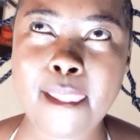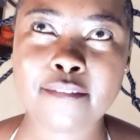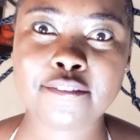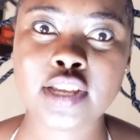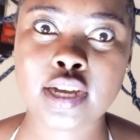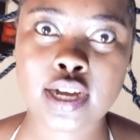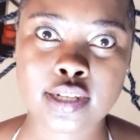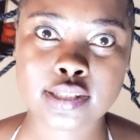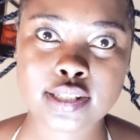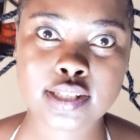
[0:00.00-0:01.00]
figure
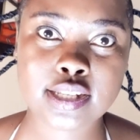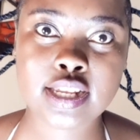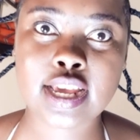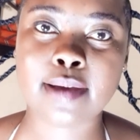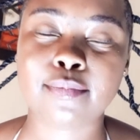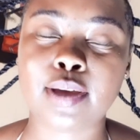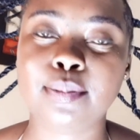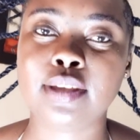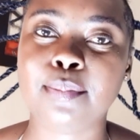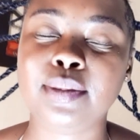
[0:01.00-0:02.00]
out. Yeah,
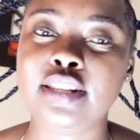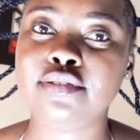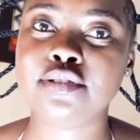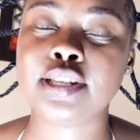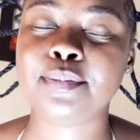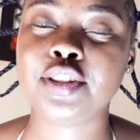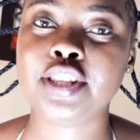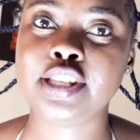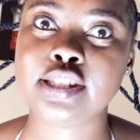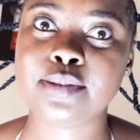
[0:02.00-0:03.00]
I believe that I'm not
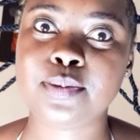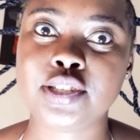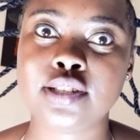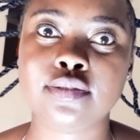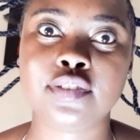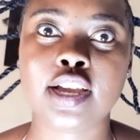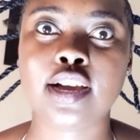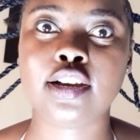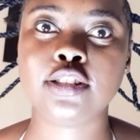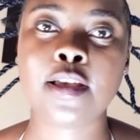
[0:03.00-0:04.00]
the easiest person to figure
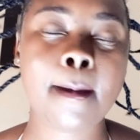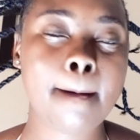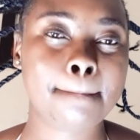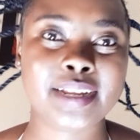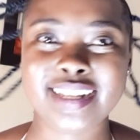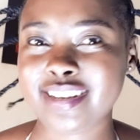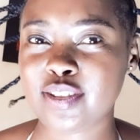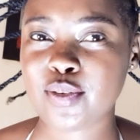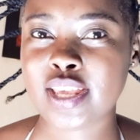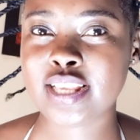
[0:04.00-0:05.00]
out, but
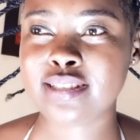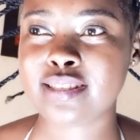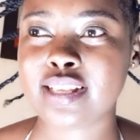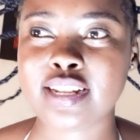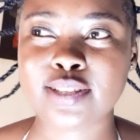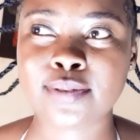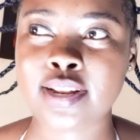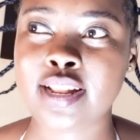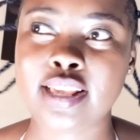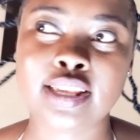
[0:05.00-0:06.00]
anyways, it is
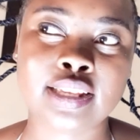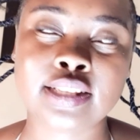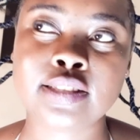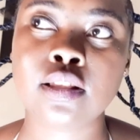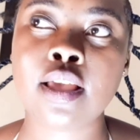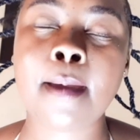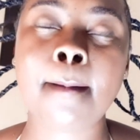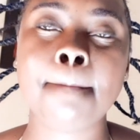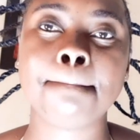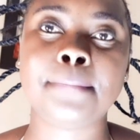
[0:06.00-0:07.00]
what it is.
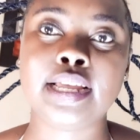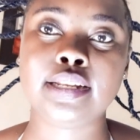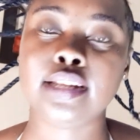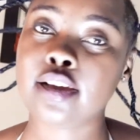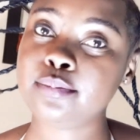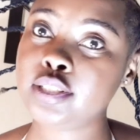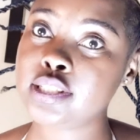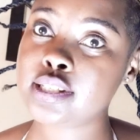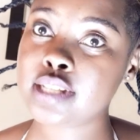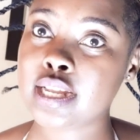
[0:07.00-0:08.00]
But now I'm
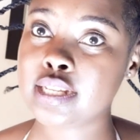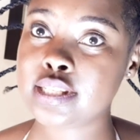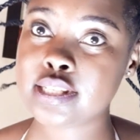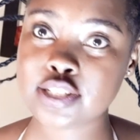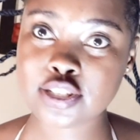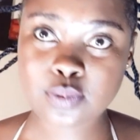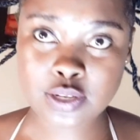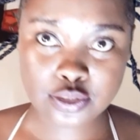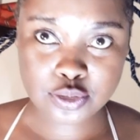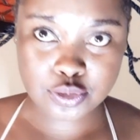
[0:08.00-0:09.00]
gonna start. Just
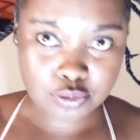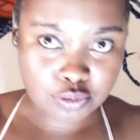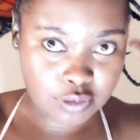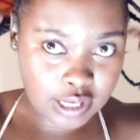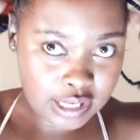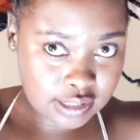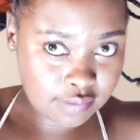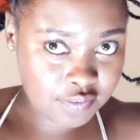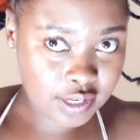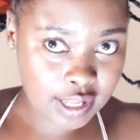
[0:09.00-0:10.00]
wanted to show you guys. I
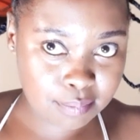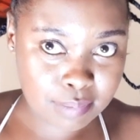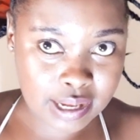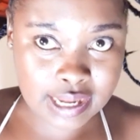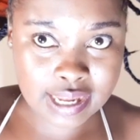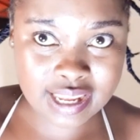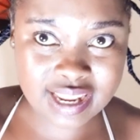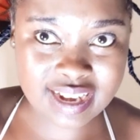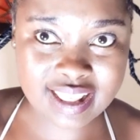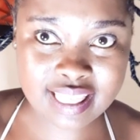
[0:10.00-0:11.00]
feel like my
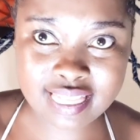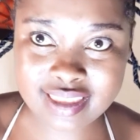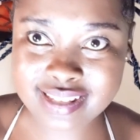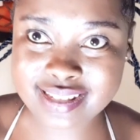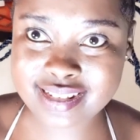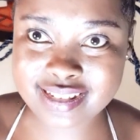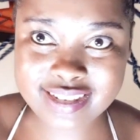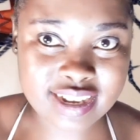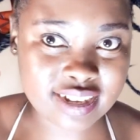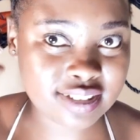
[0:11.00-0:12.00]
hair length is
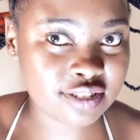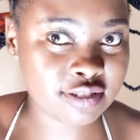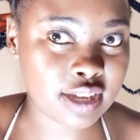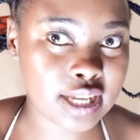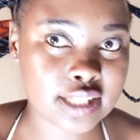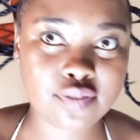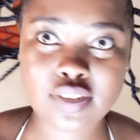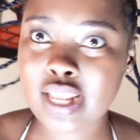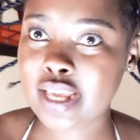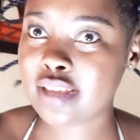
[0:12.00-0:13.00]
stuck, you guys. I
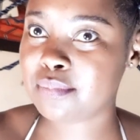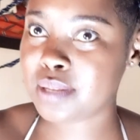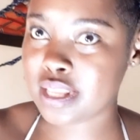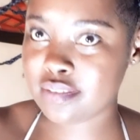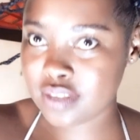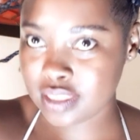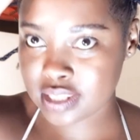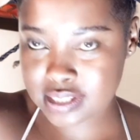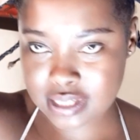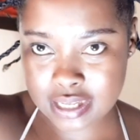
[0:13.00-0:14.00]
feel like I've been having
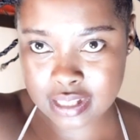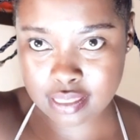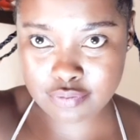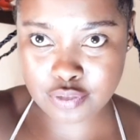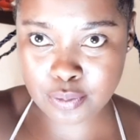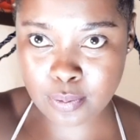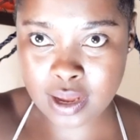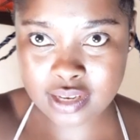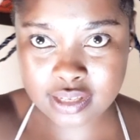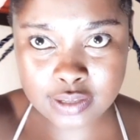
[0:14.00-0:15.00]
this length for a
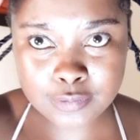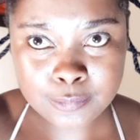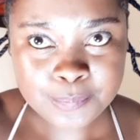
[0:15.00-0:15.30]
while now,